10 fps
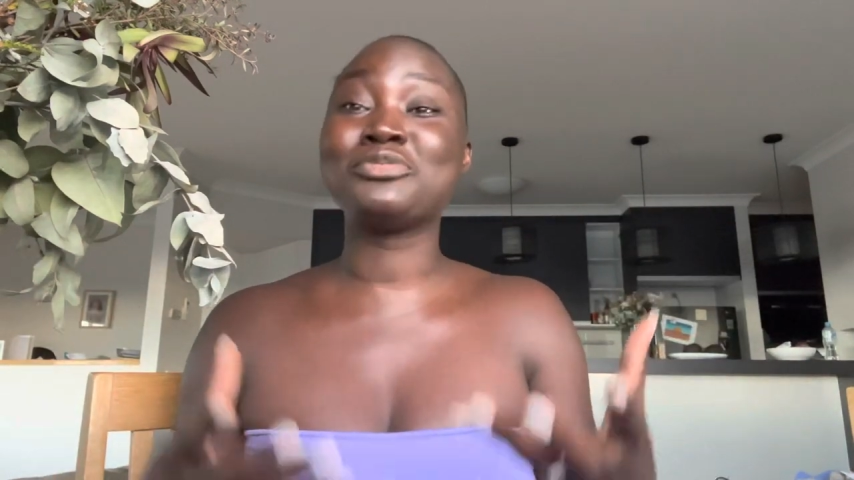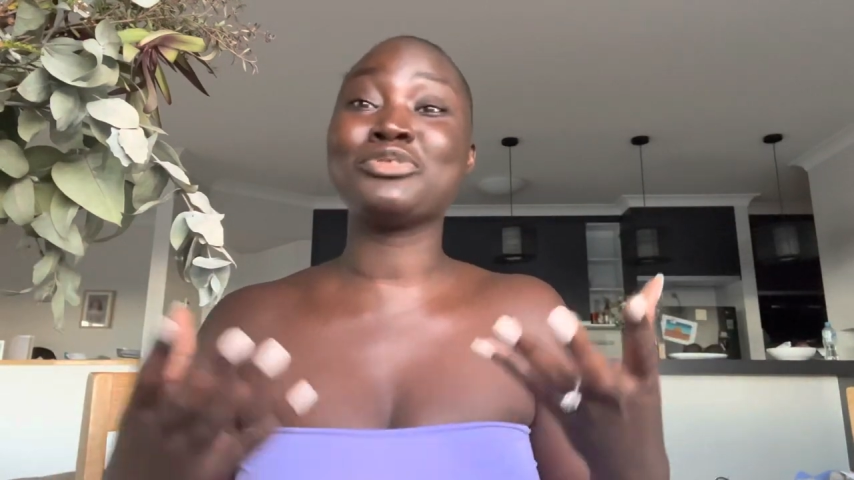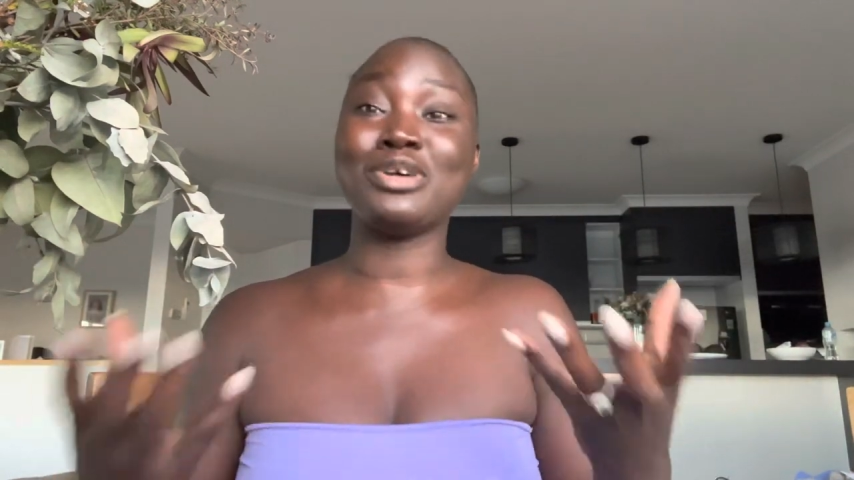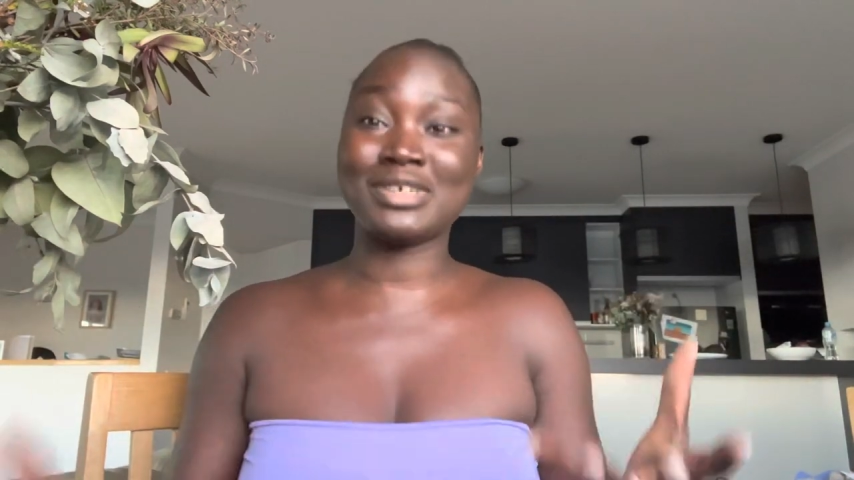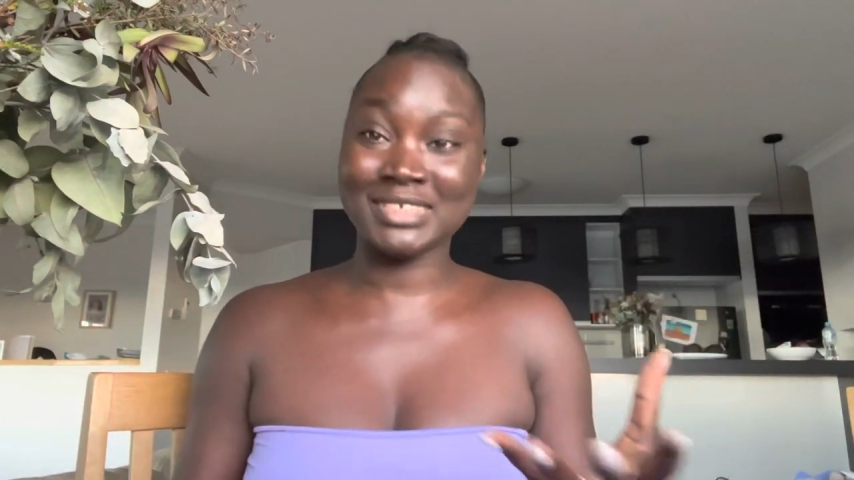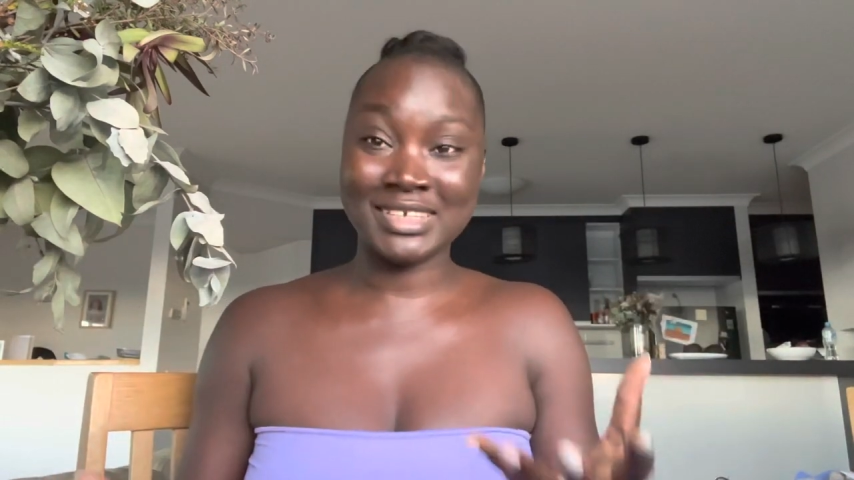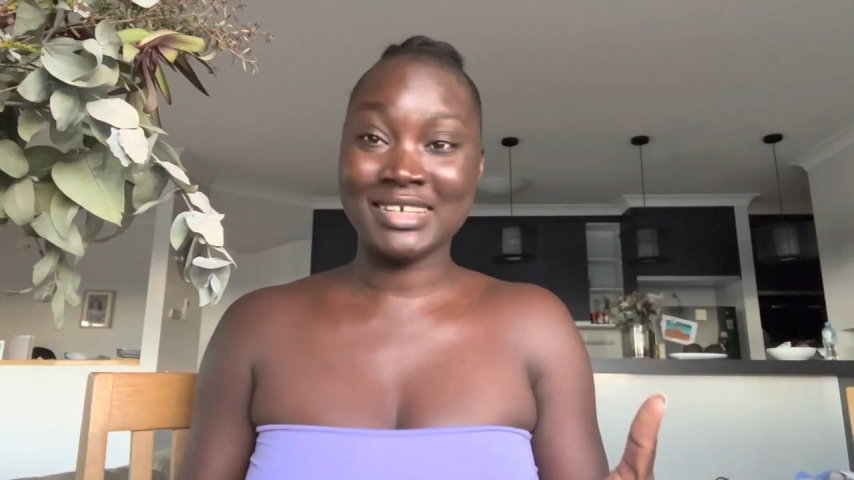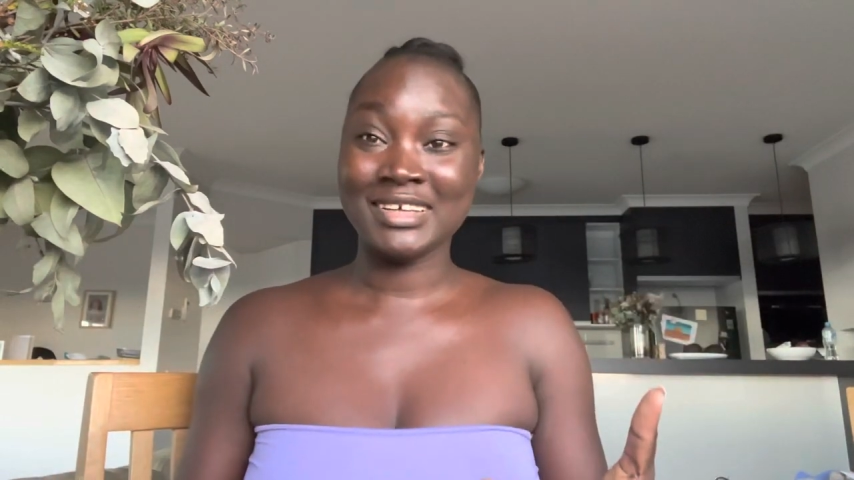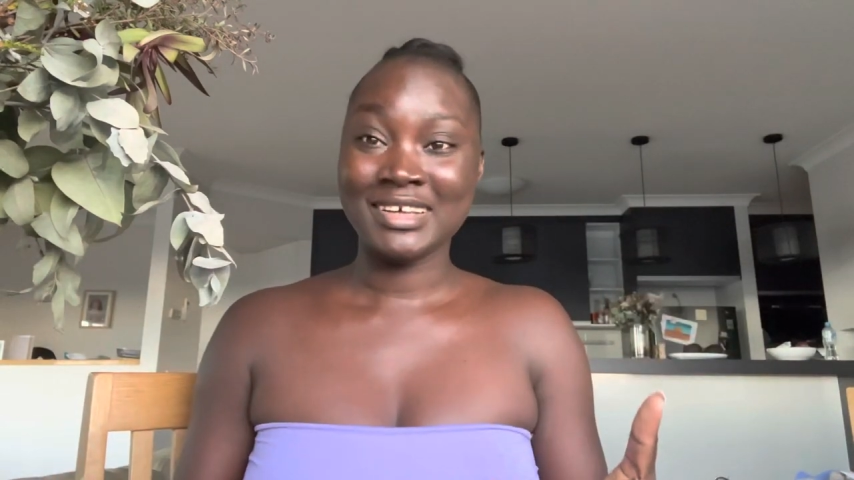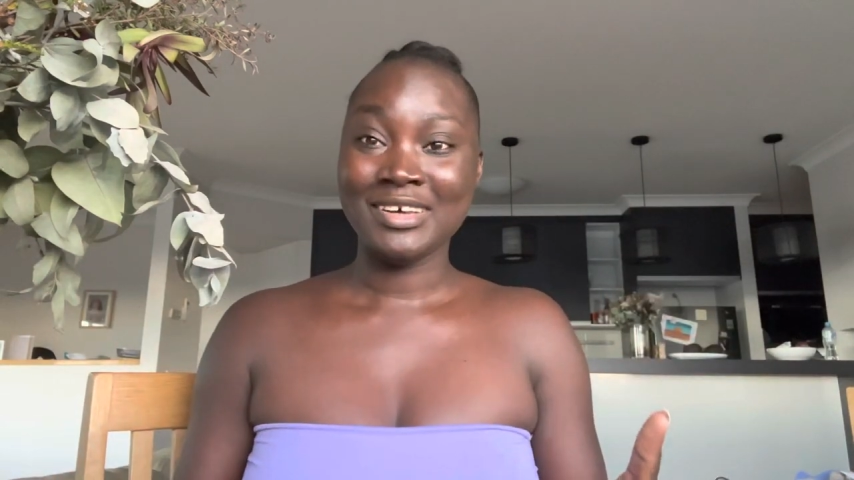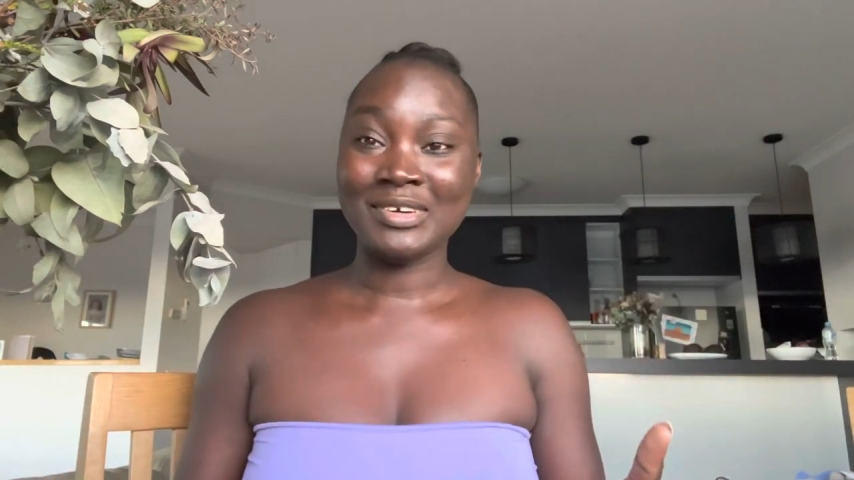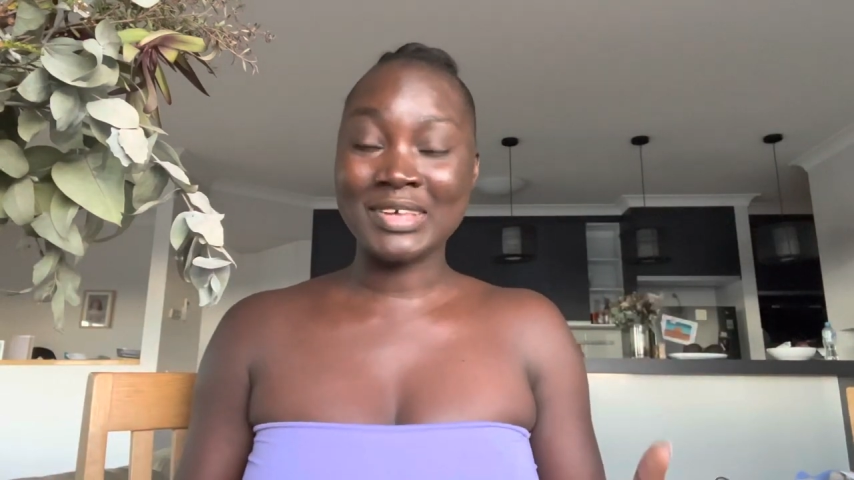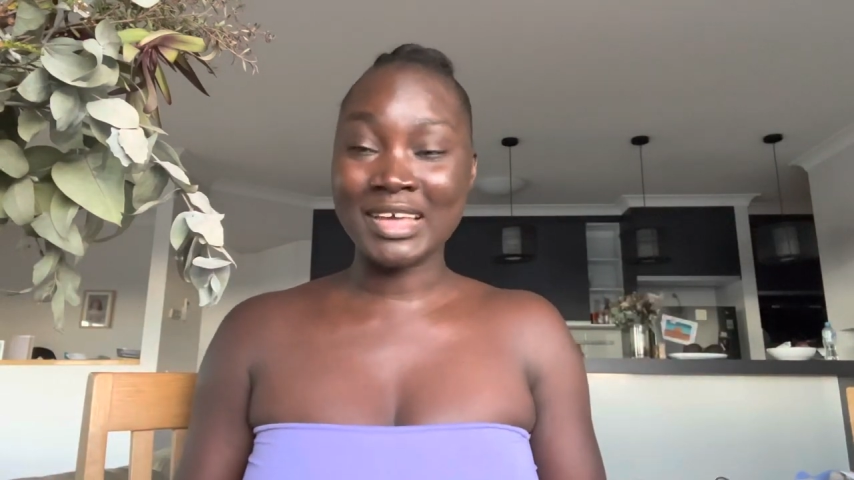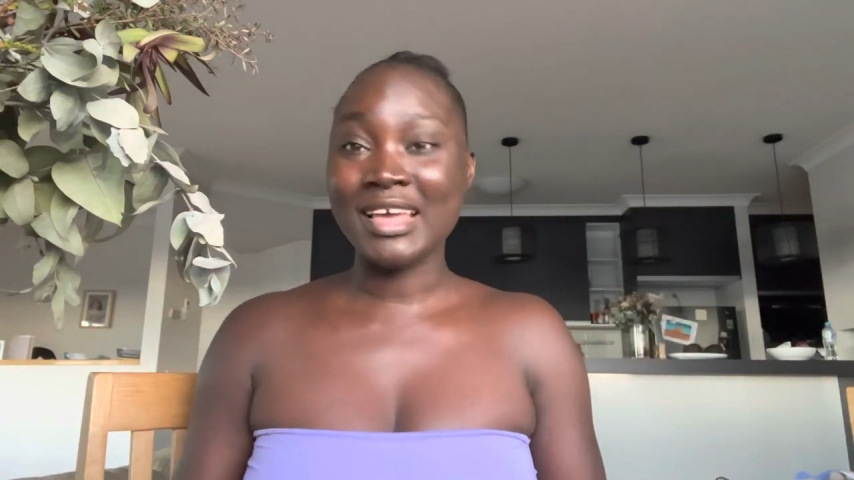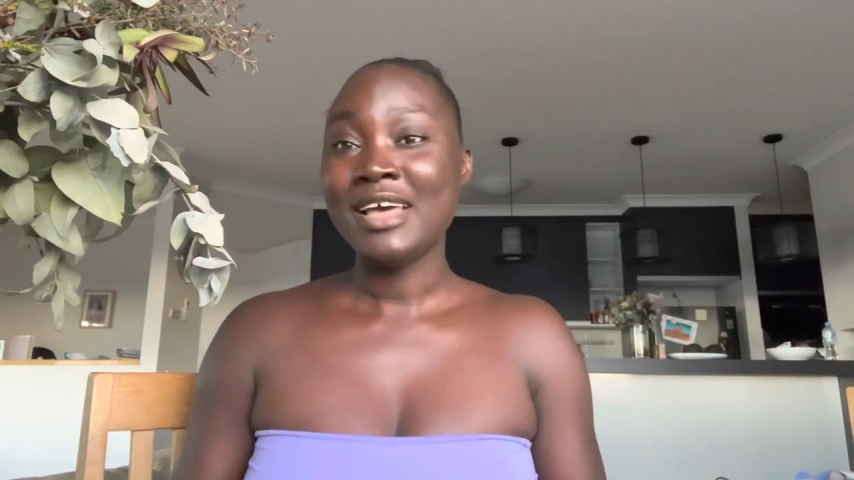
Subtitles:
drugs, okay?